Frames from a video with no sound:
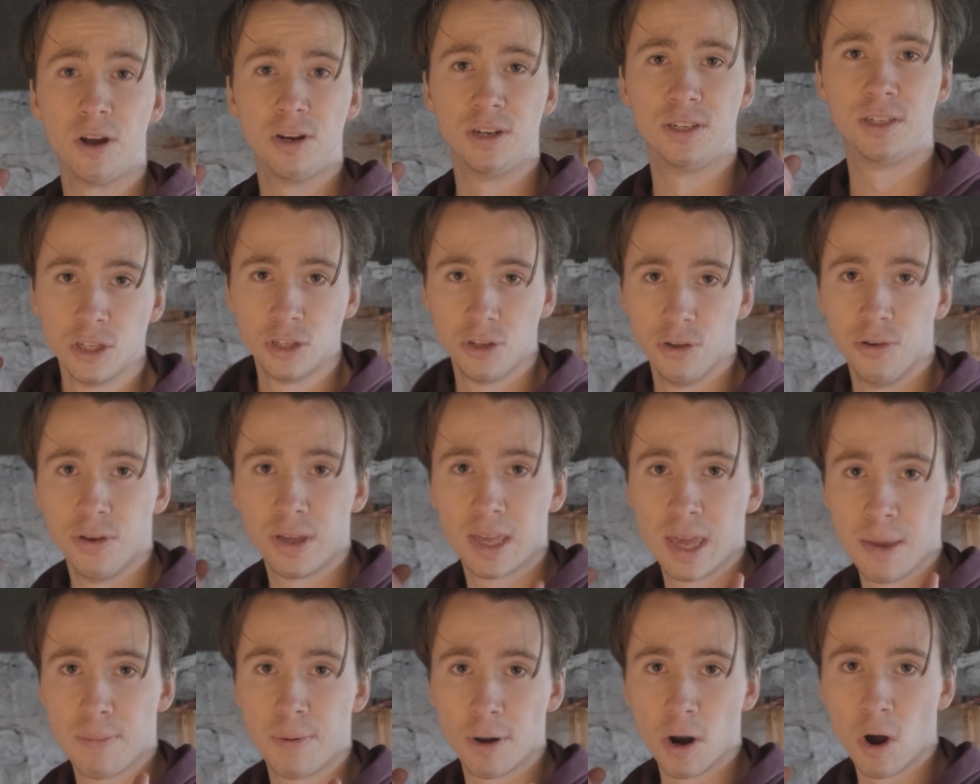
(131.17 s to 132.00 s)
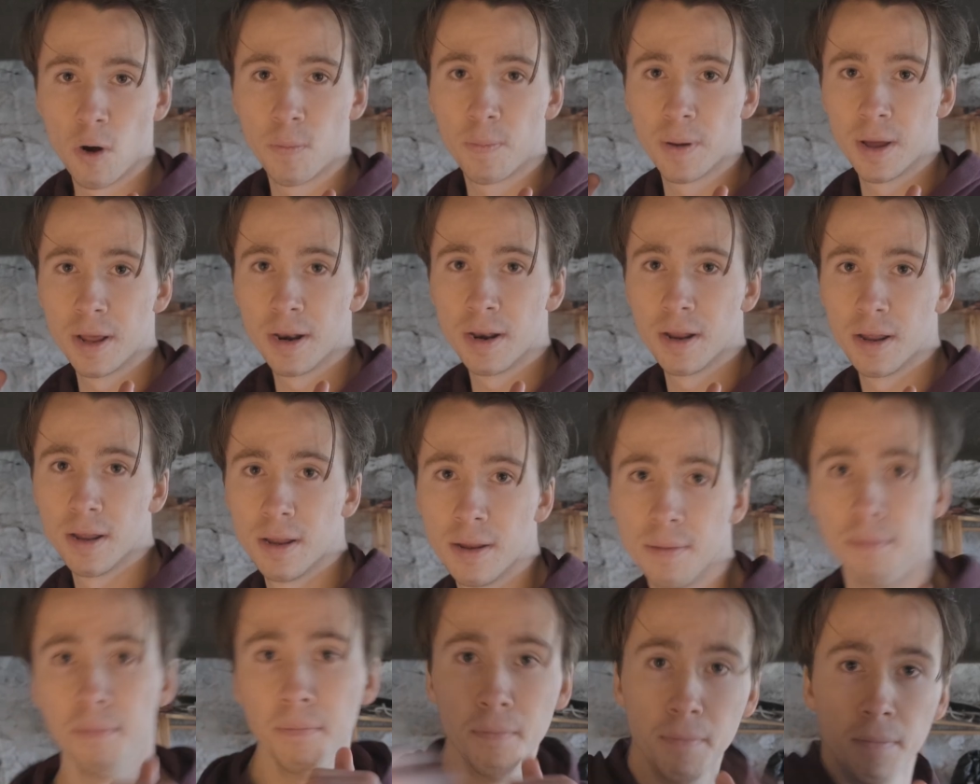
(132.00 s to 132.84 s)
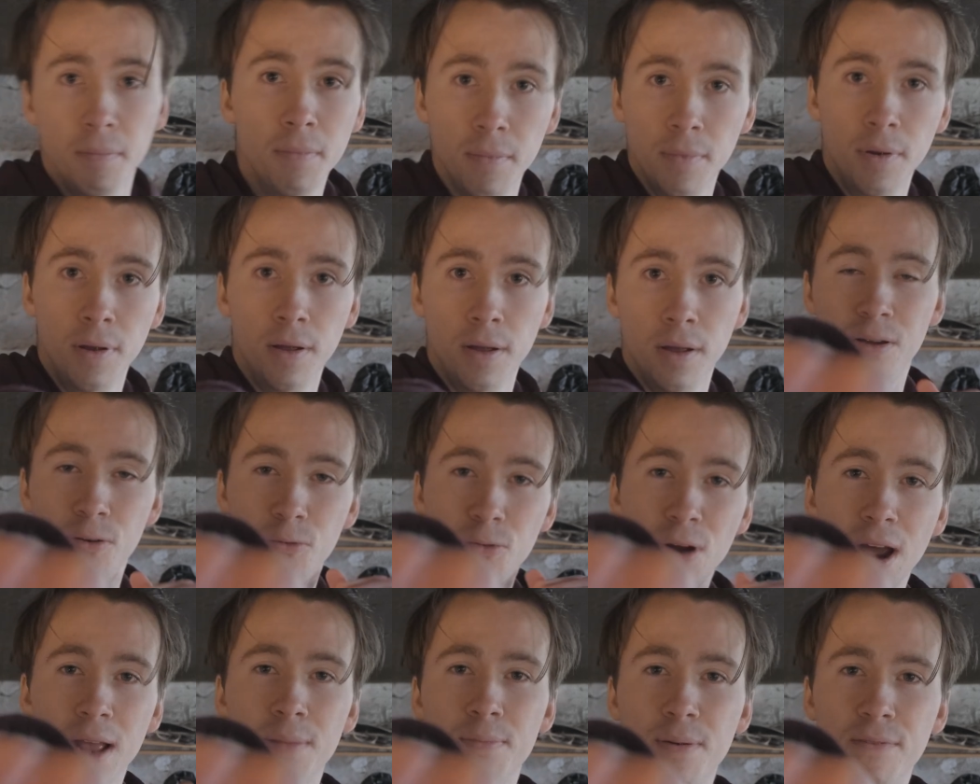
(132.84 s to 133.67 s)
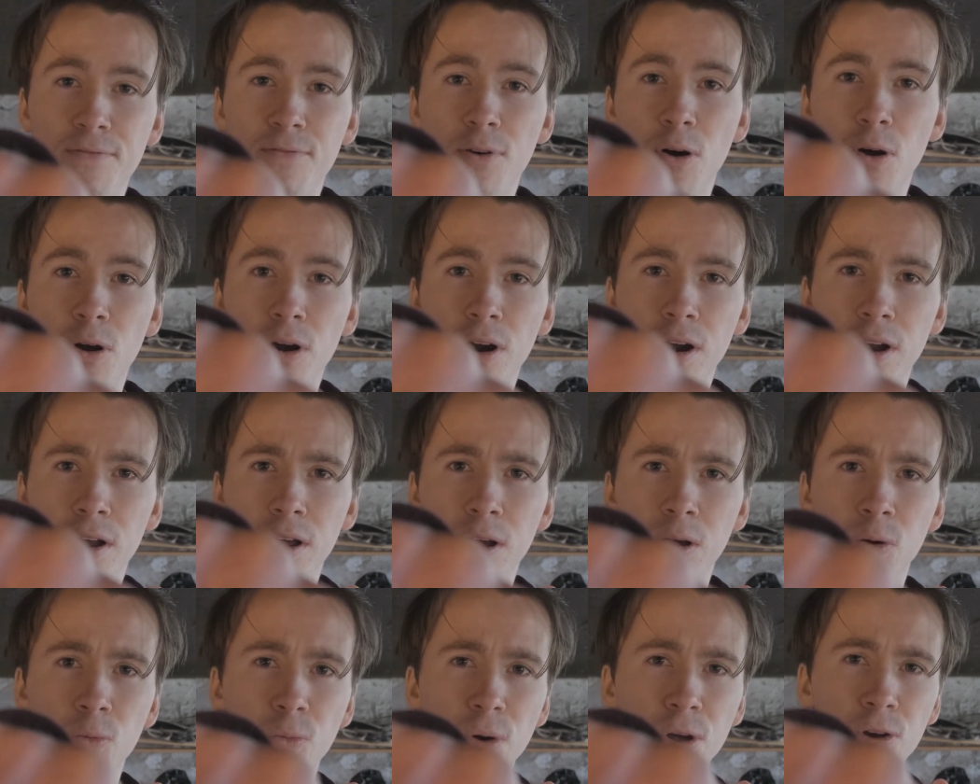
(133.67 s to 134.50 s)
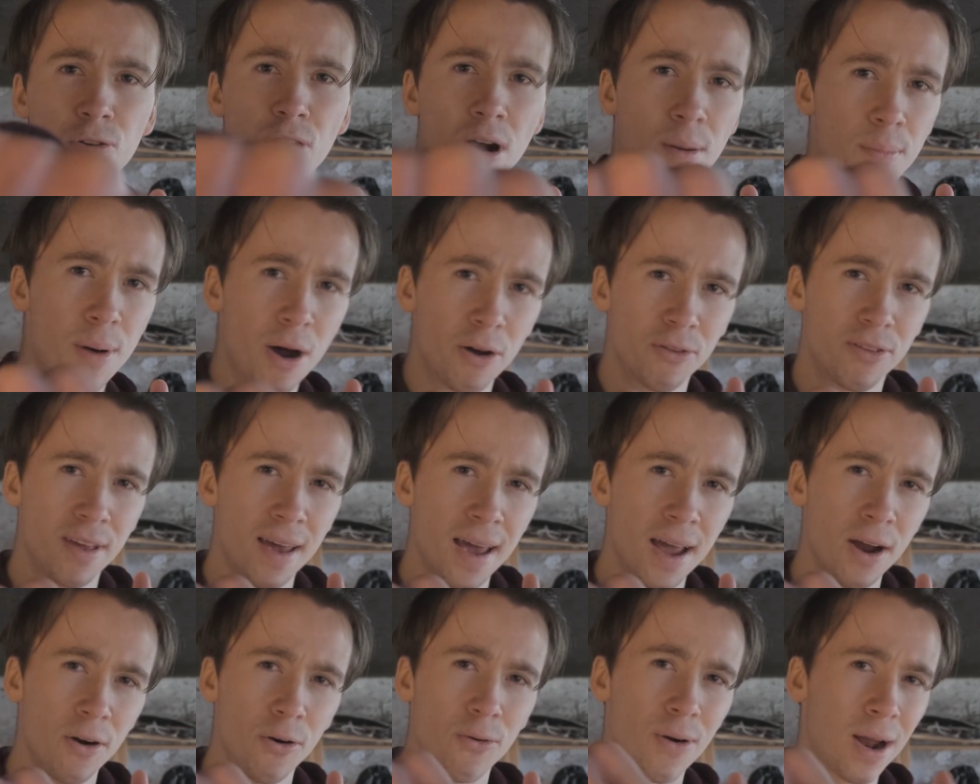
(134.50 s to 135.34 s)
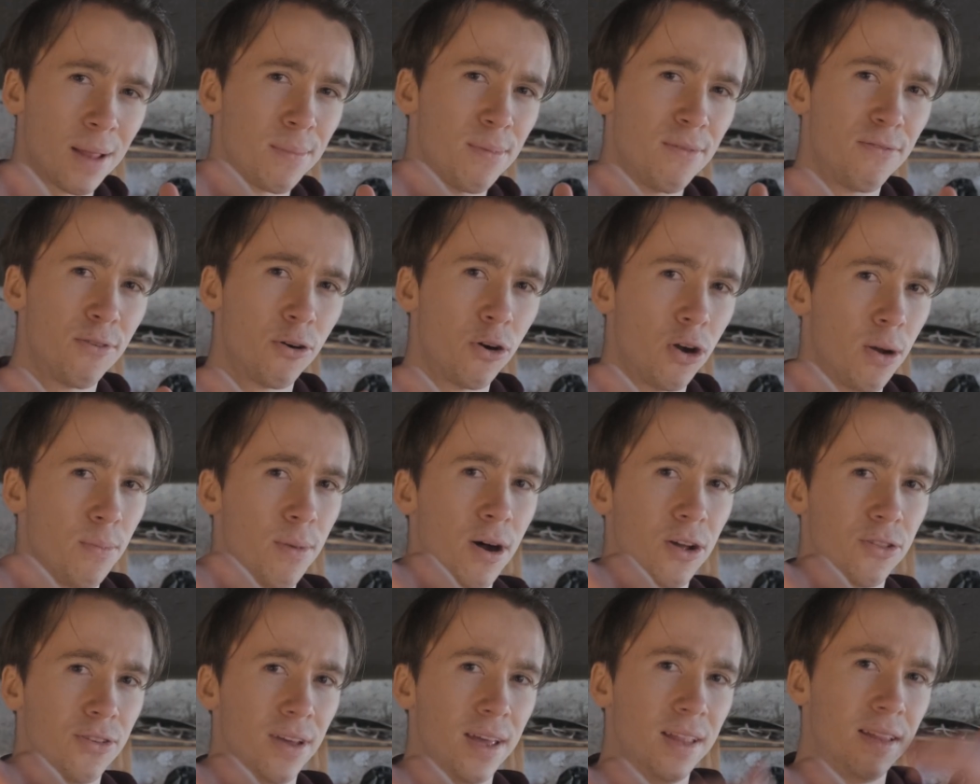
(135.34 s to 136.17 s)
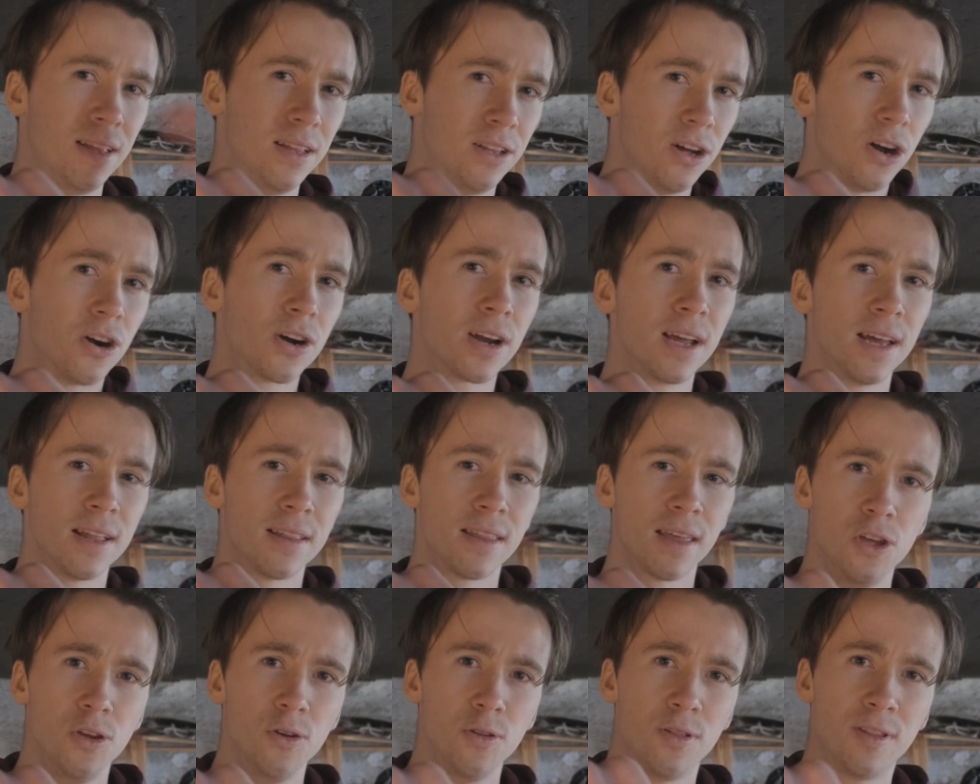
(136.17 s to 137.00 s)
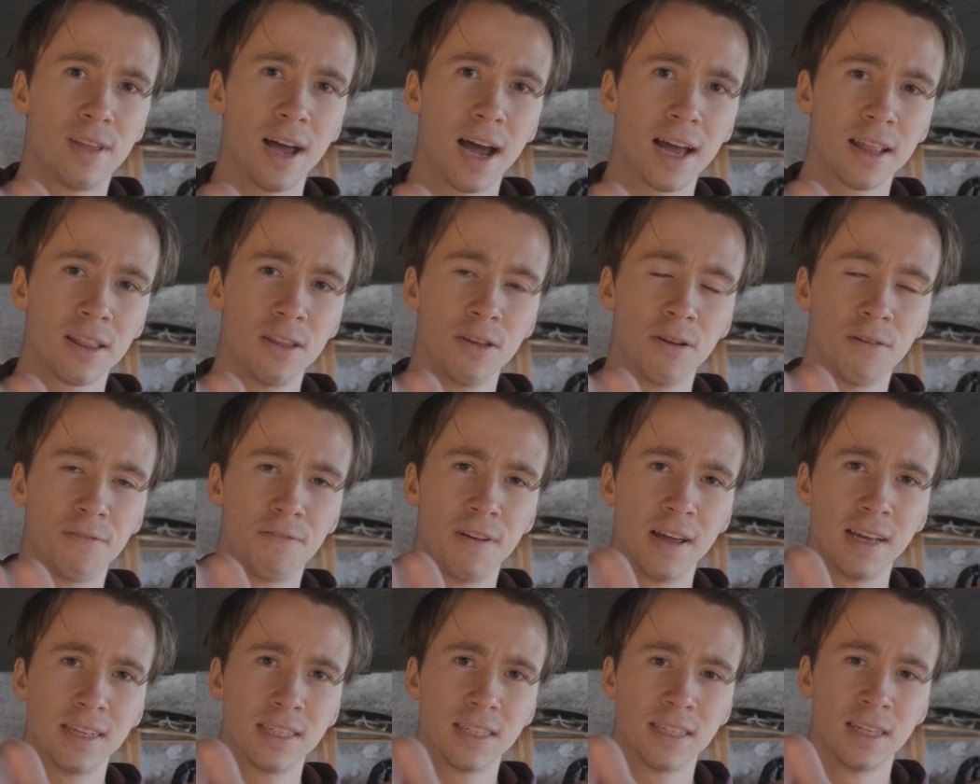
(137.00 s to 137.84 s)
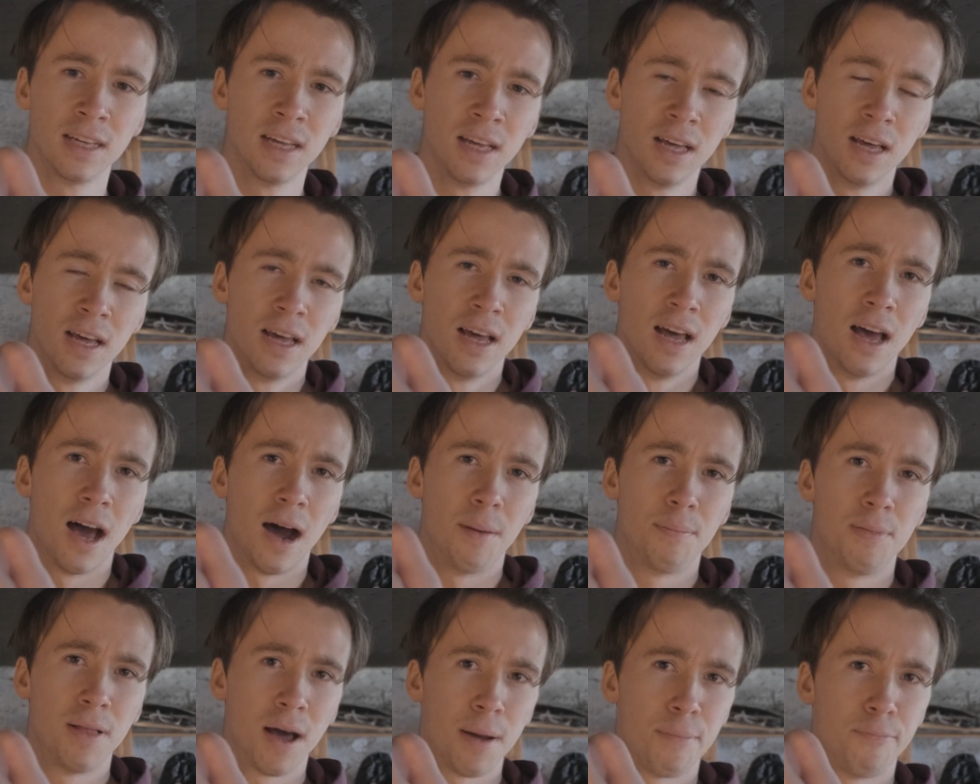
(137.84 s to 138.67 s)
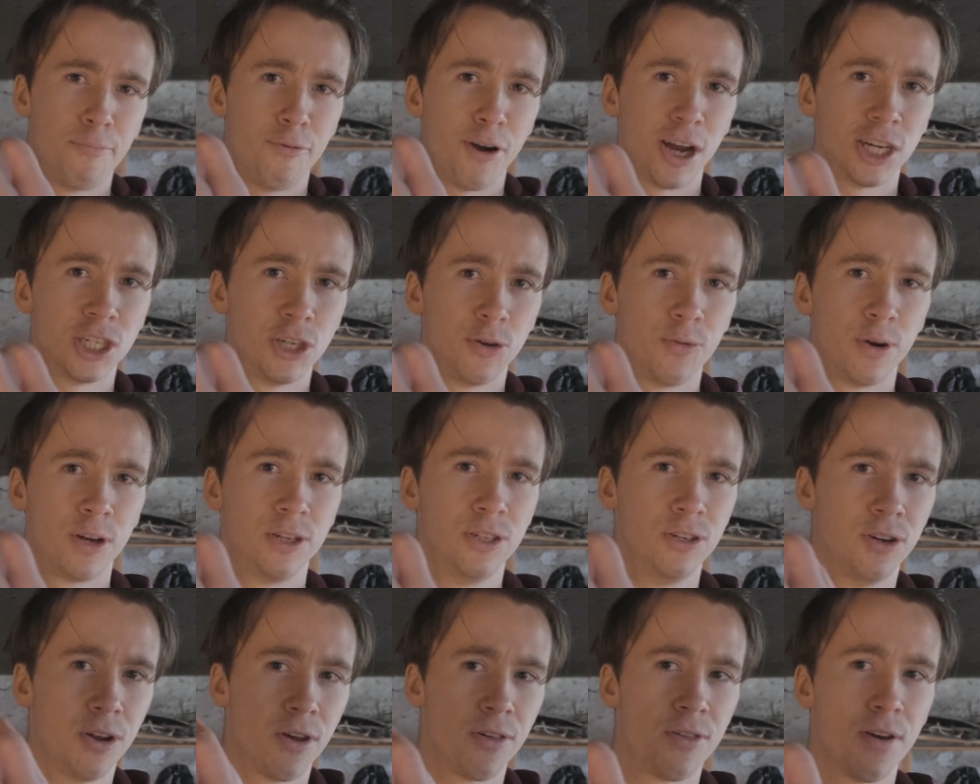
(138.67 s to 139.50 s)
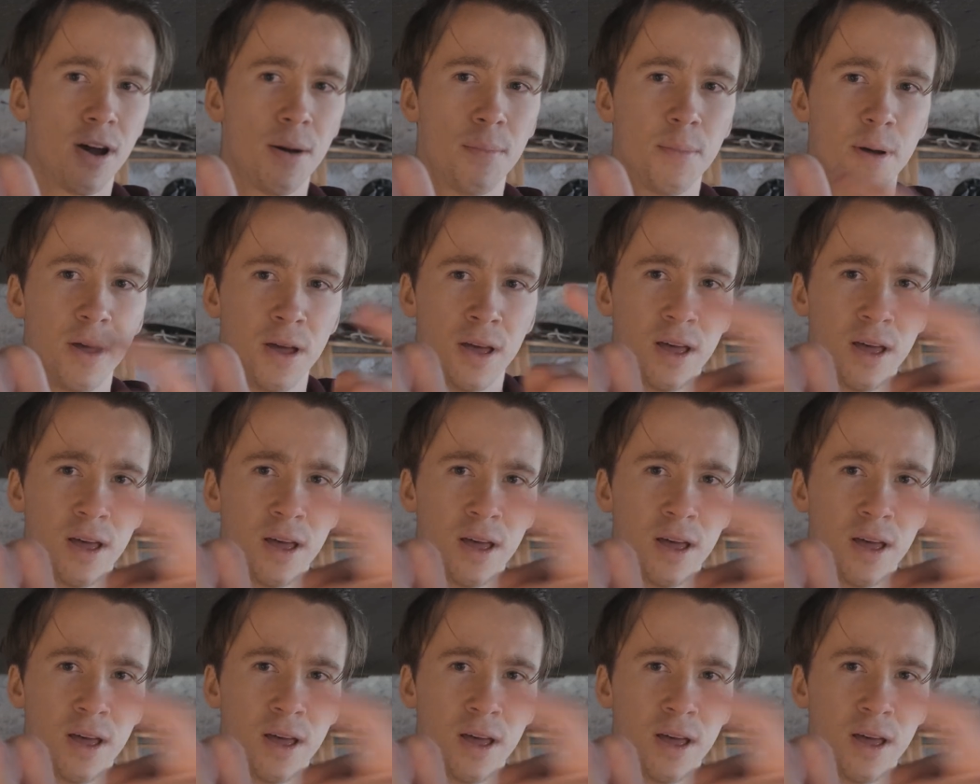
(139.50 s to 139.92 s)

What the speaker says: So you keep it open right before, when you're about here, right before you're about to hit the target, you tighten your fist, apply pressure with your thumb